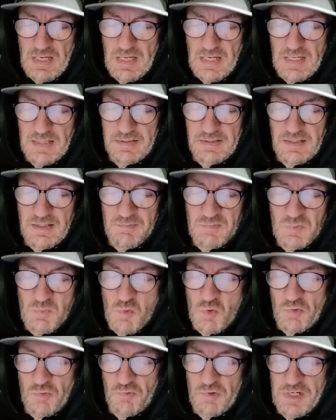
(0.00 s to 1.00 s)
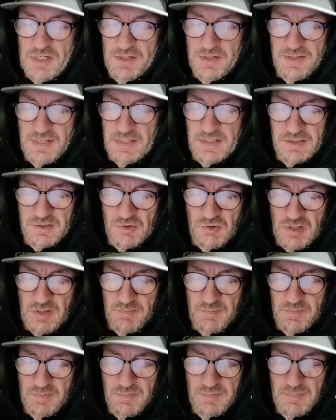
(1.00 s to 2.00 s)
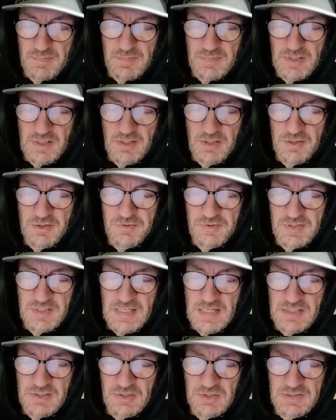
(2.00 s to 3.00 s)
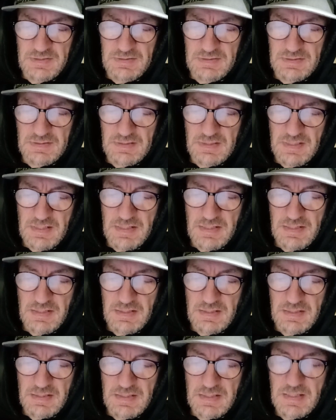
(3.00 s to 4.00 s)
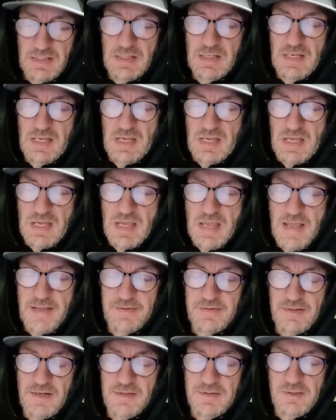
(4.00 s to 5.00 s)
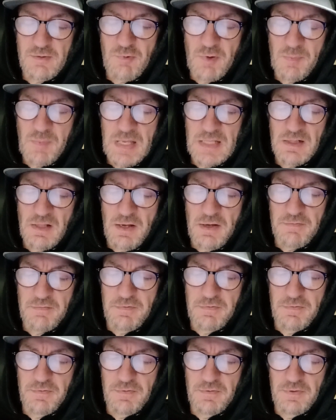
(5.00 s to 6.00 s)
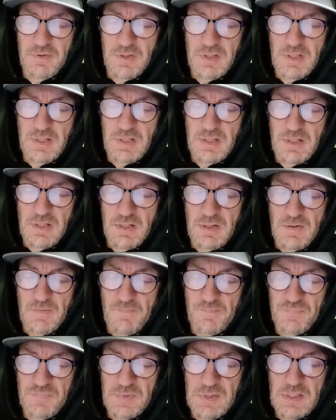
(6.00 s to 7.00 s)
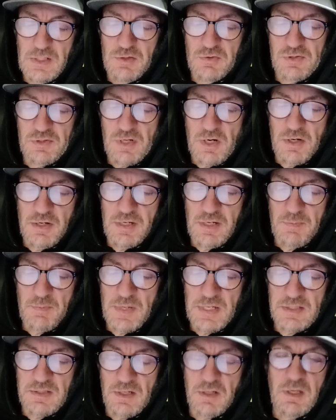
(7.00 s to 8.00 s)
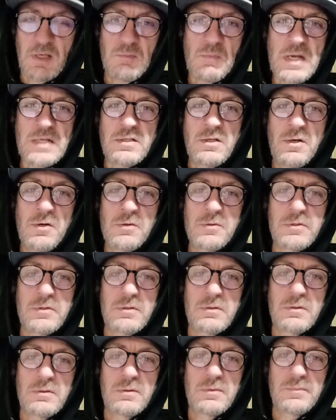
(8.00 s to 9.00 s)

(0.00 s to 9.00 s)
It seemed more real than a dream. A hallucination? At dusk we made love. You started it by sucking my toes.